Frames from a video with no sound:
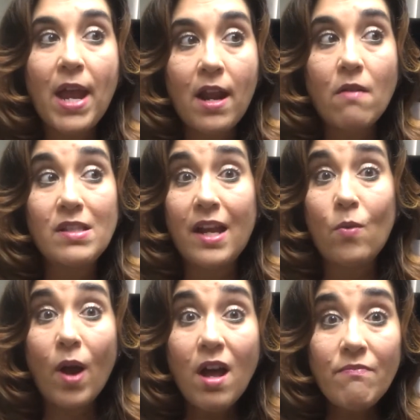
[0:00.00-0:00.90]
And I was like,
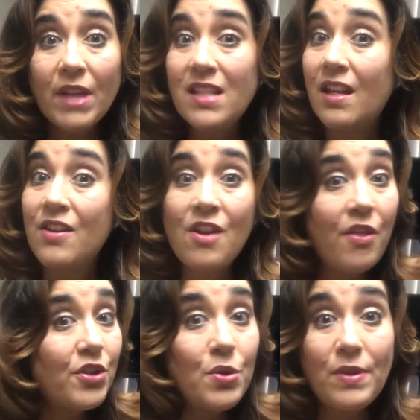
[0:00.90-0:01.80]
well, it's
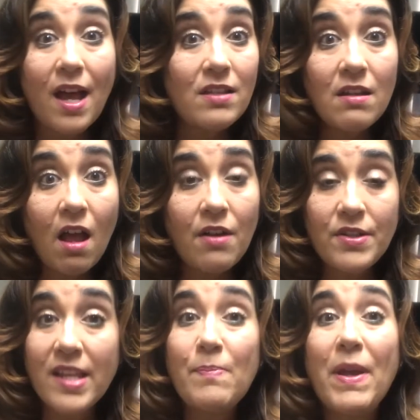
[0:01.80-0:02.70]
another
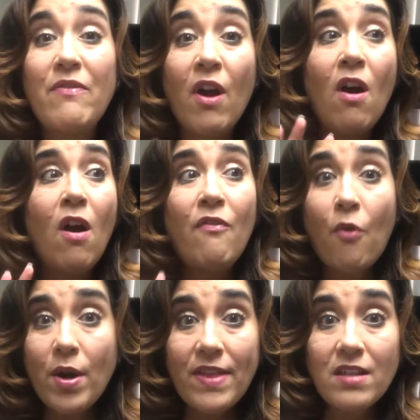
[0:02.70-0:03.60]
$2,000. I spent
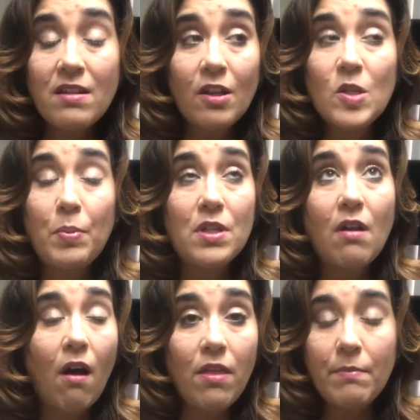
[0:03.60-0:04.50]
$4,000 plus
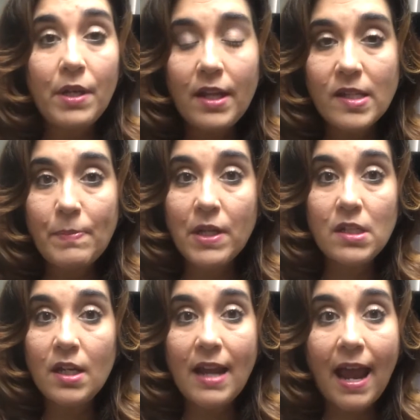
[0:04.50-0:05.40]
all the money I
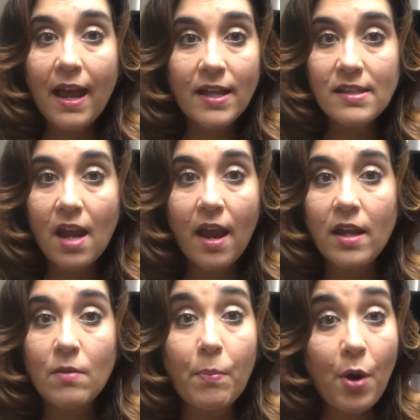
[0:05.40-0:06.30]
spent in ads
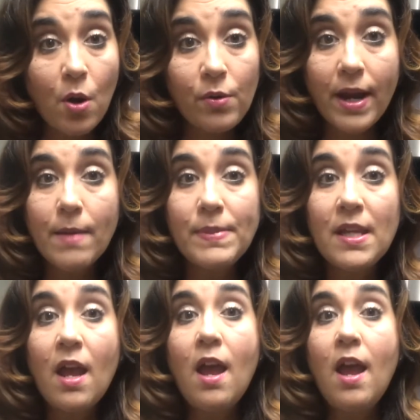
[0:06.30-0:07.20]
and programs.